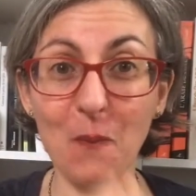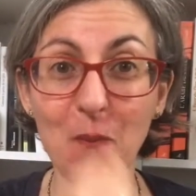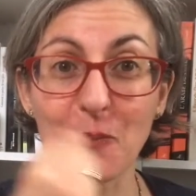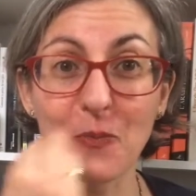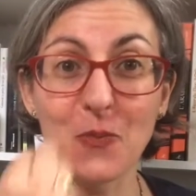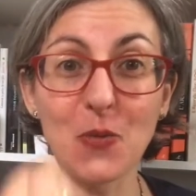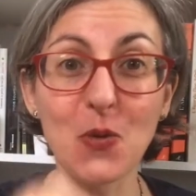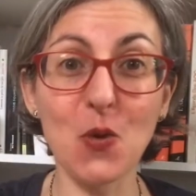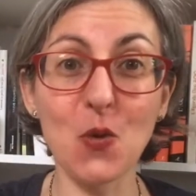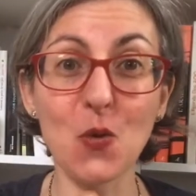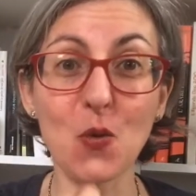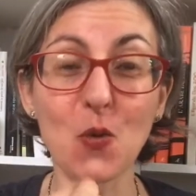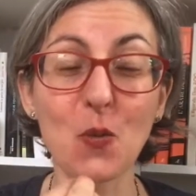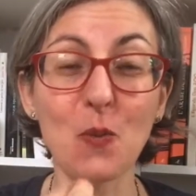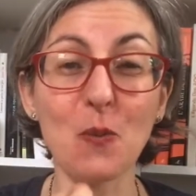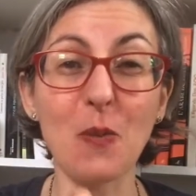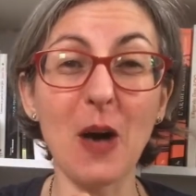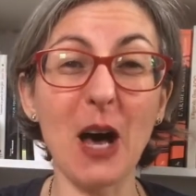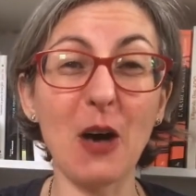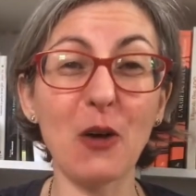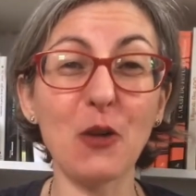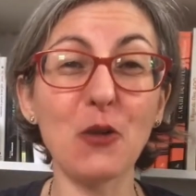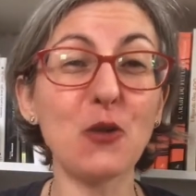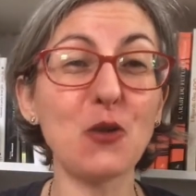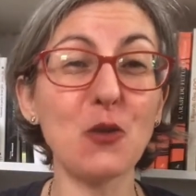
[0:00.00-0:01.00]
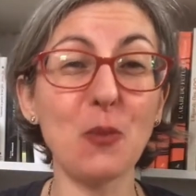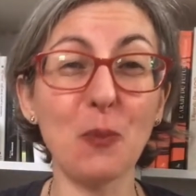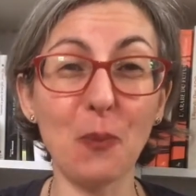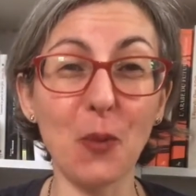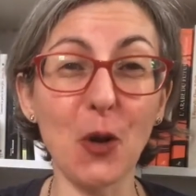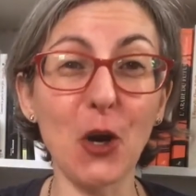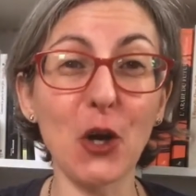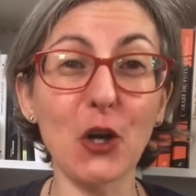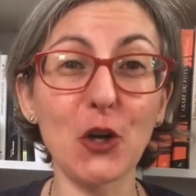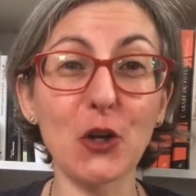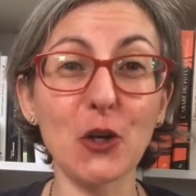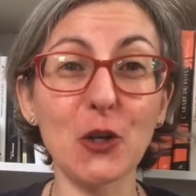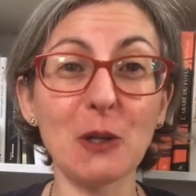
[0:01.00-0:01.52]
your mouth to
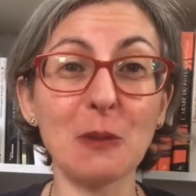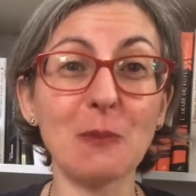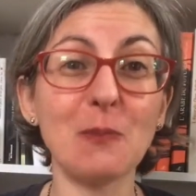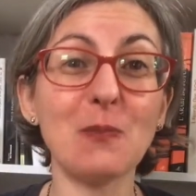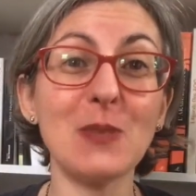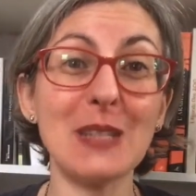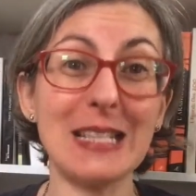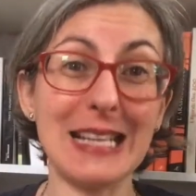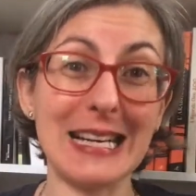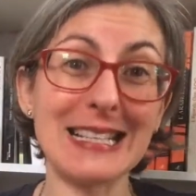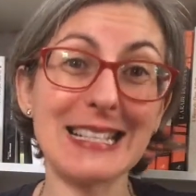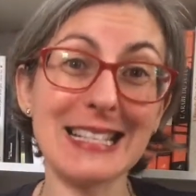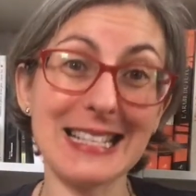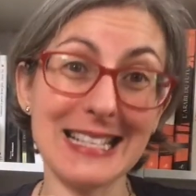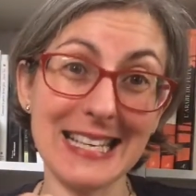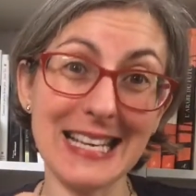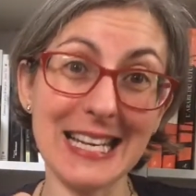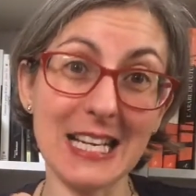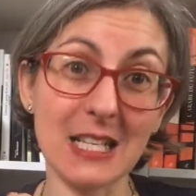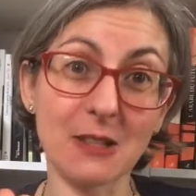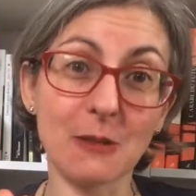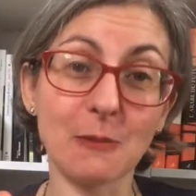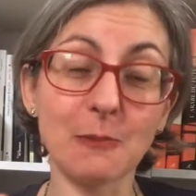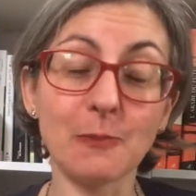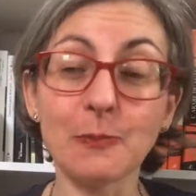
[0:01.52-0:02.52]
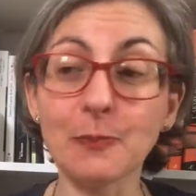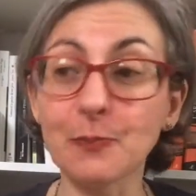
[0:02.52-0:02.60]
pucker, that's it.